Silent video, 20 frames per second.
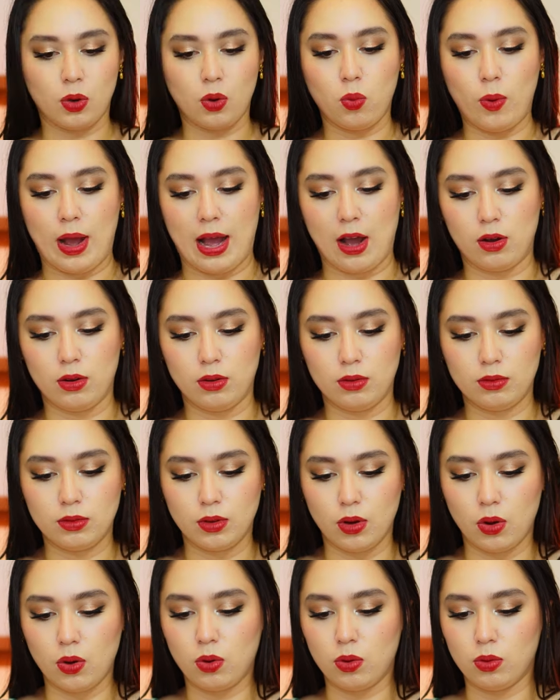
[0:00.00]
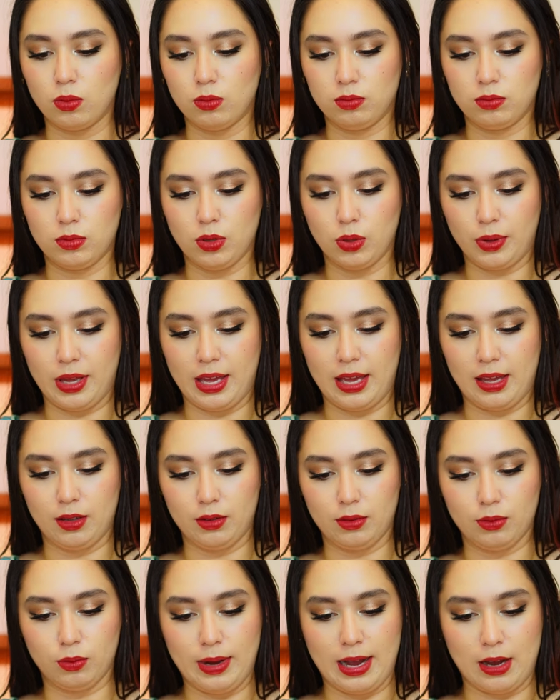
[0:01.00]
Oh wow. Oh, okay.
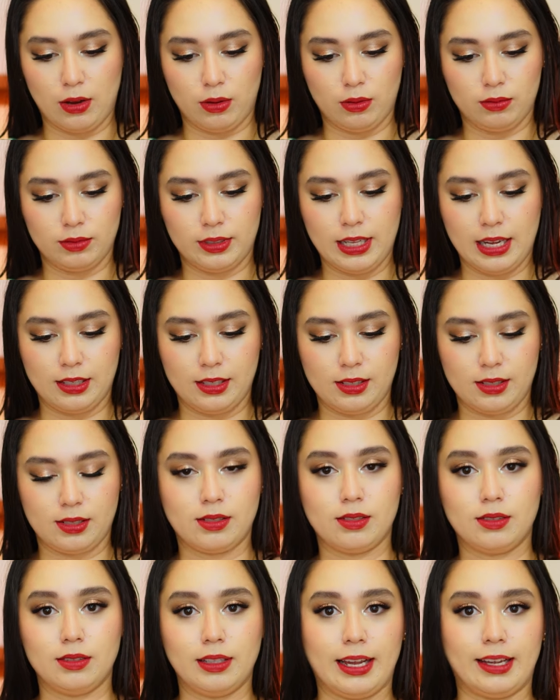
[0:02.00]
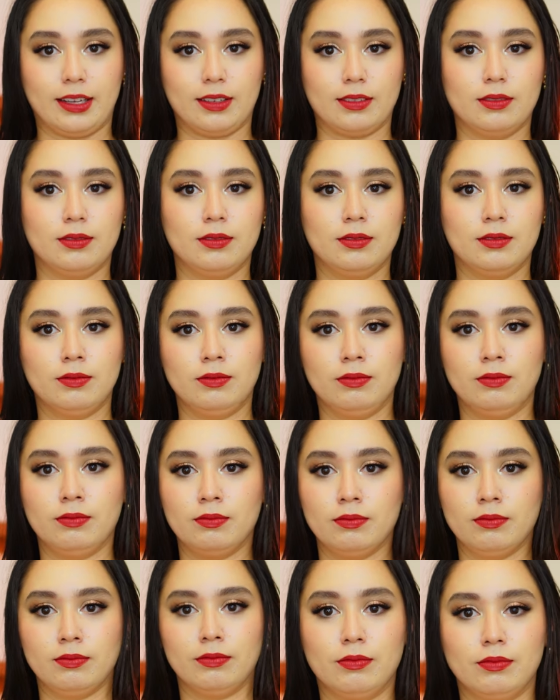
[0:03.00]
Wow. That is, like,
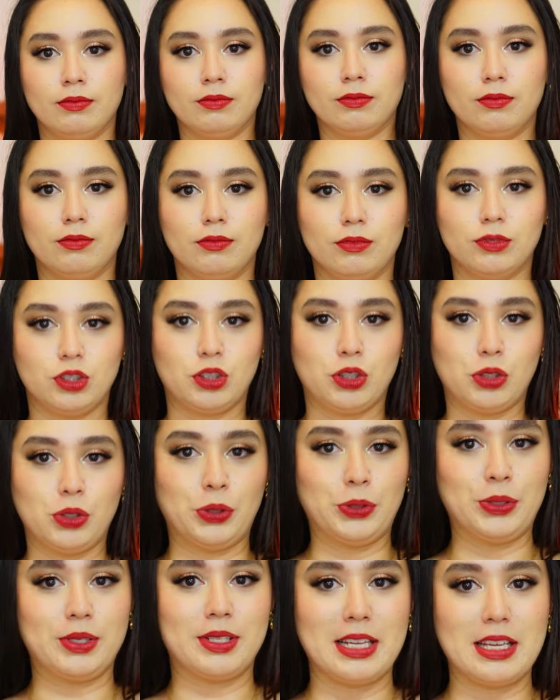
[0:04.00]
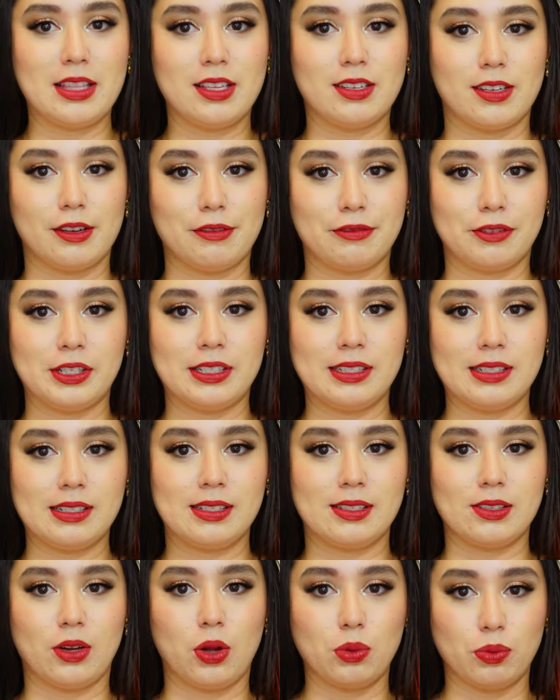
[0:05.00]
do you see the
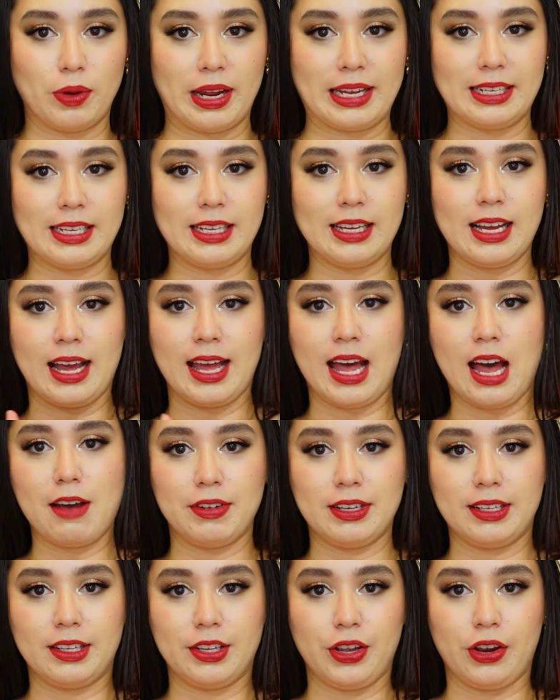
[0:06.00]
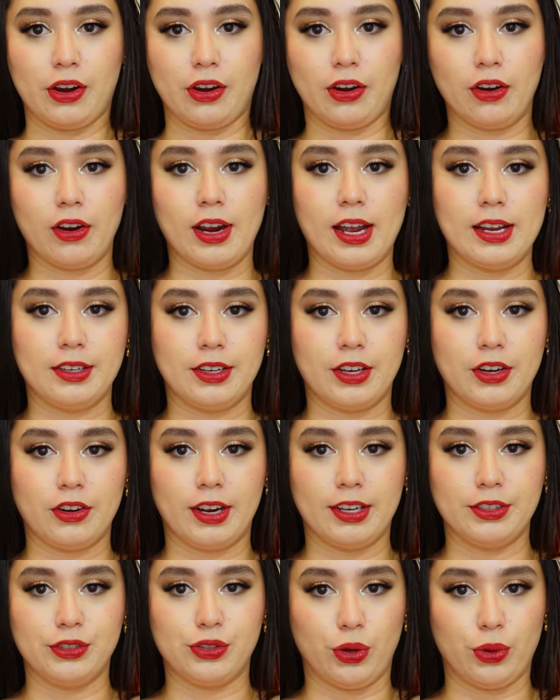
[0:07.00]
difference already? I have it here and here
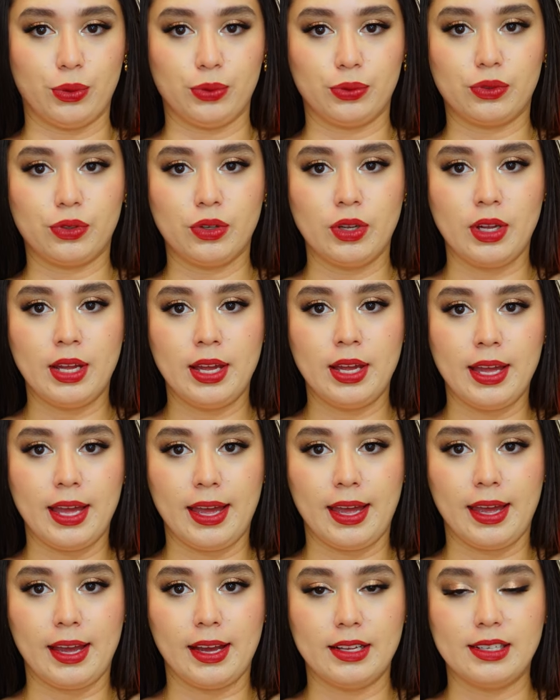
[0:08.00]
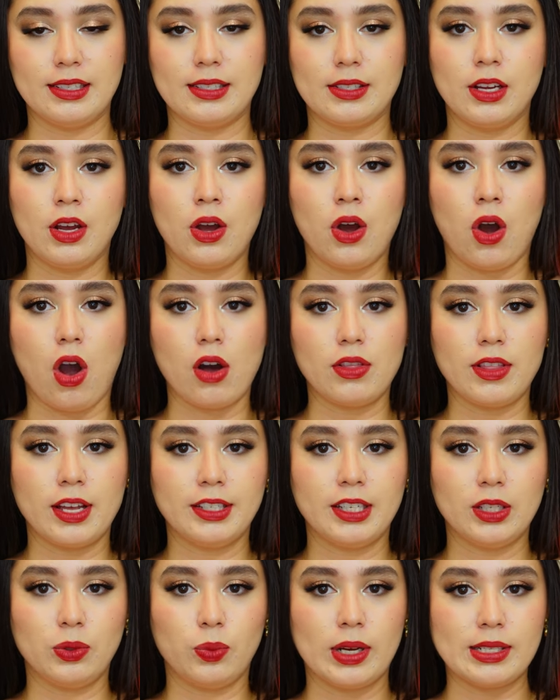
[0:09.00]
I don't. And all I
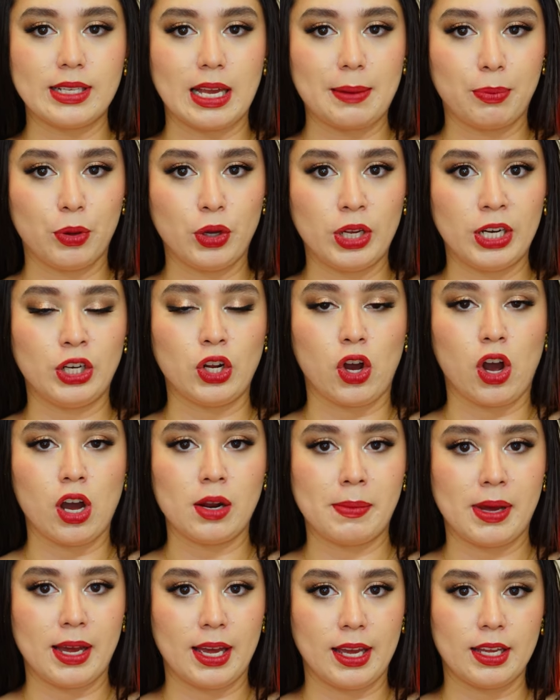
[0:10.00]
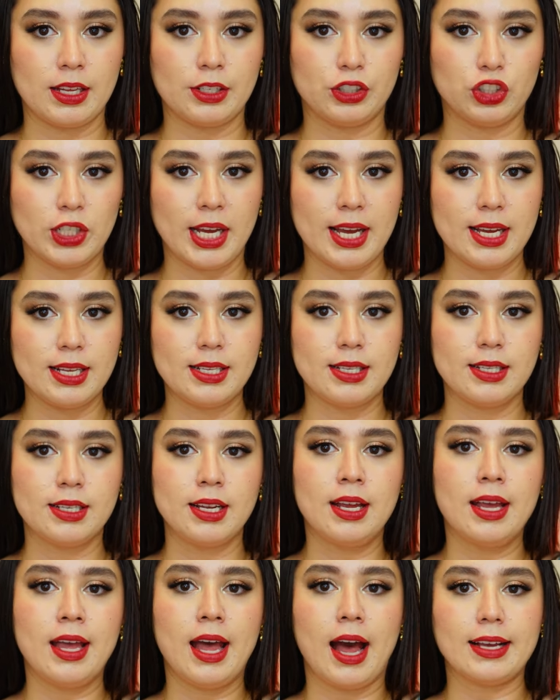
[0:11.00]
did was I put it on my chest.
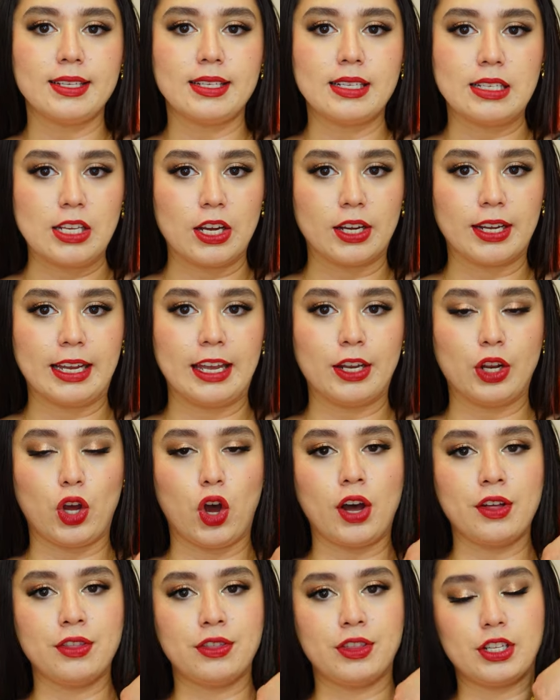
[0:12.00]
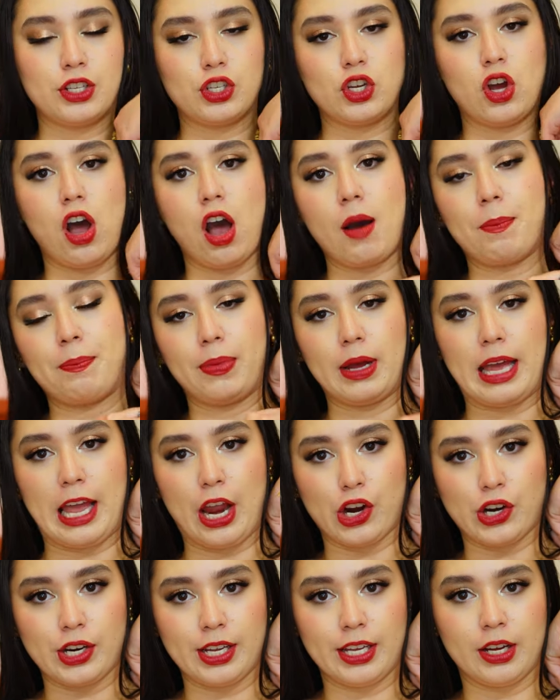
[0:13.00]
I stuck it on the top
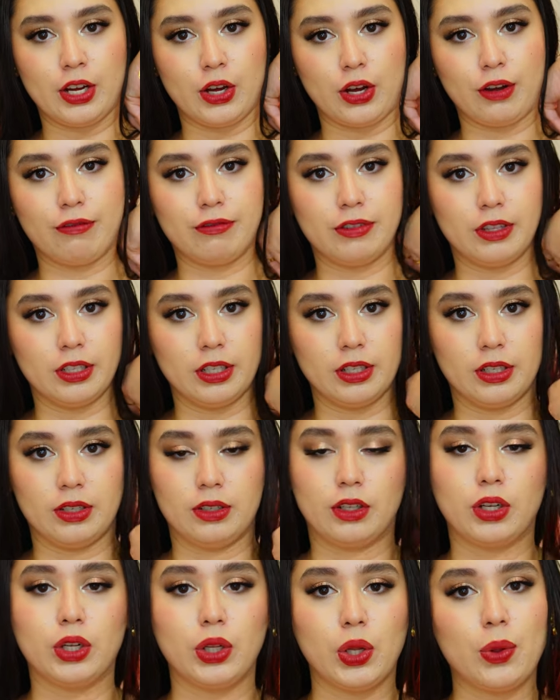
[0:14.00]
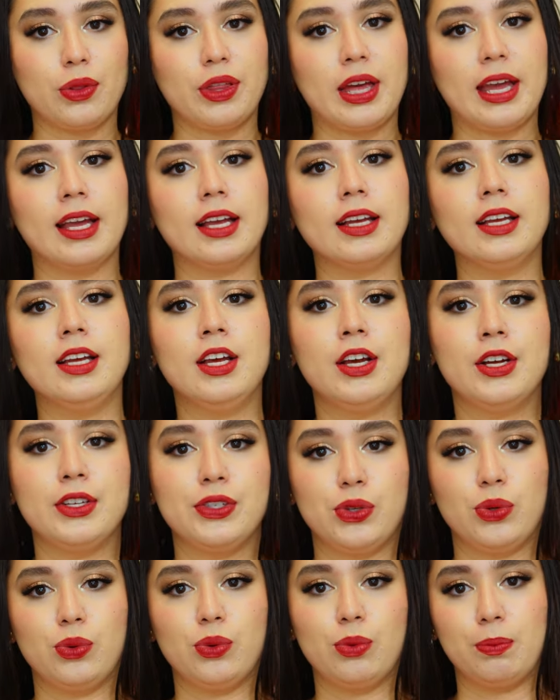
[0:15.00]
area of the clothing
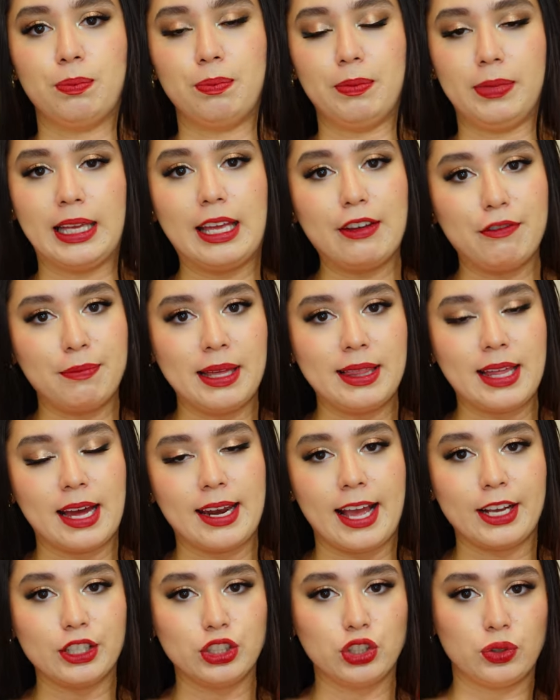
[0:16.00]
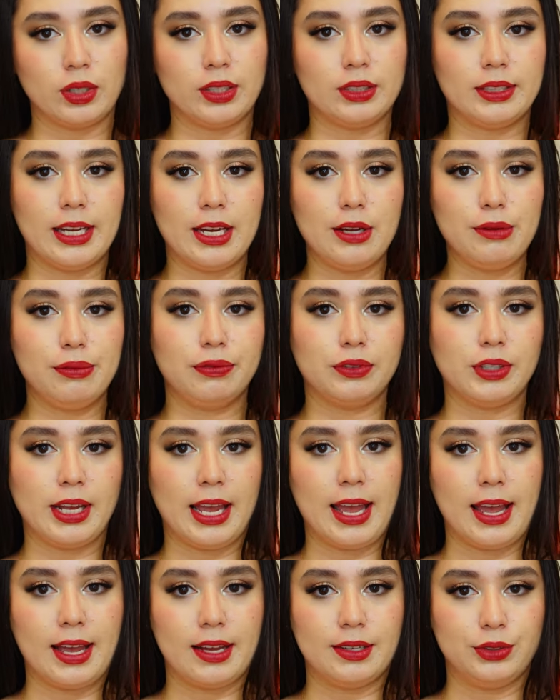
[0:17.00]
to give me that extra lift,
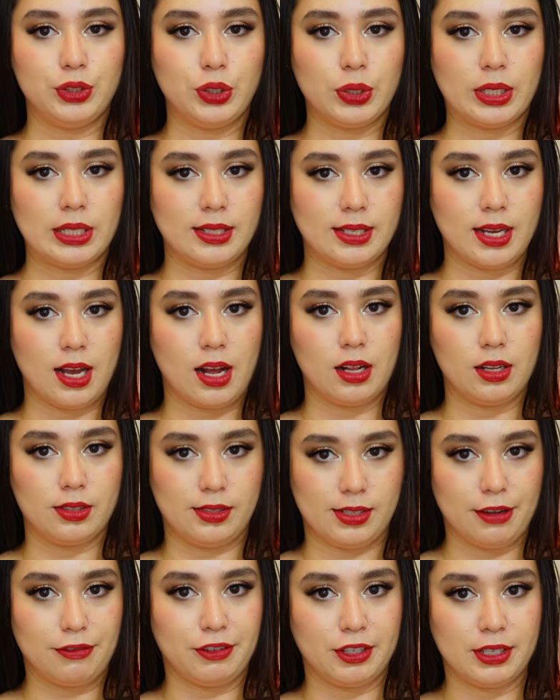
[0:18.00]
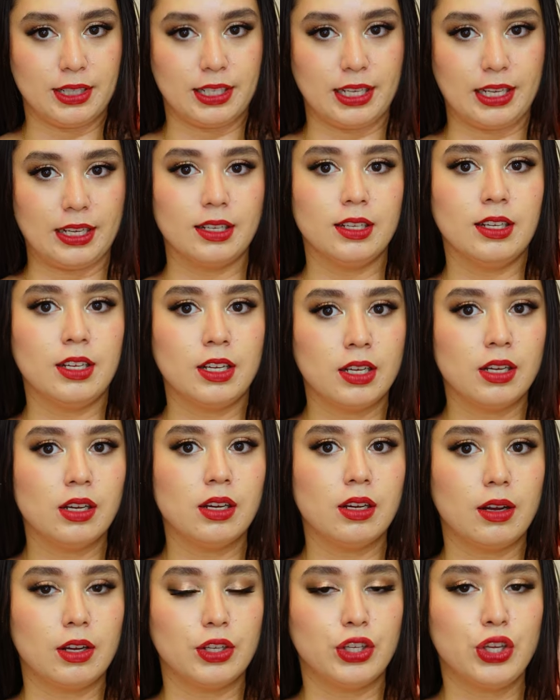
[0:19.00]
and you can tell, definitely
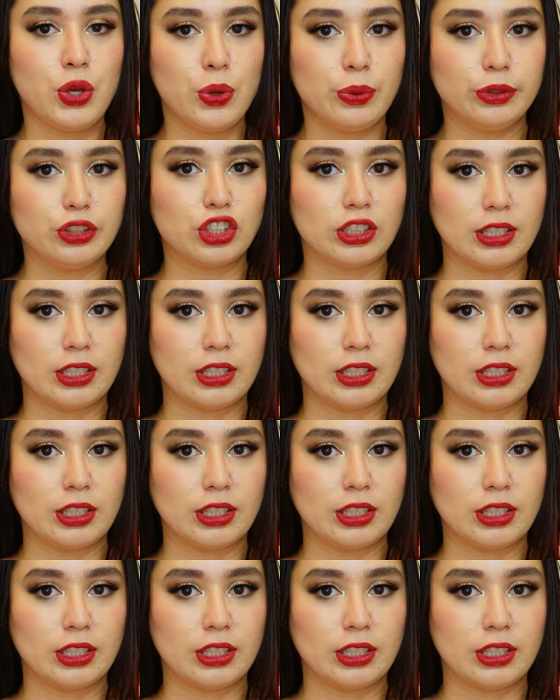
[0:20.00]
huge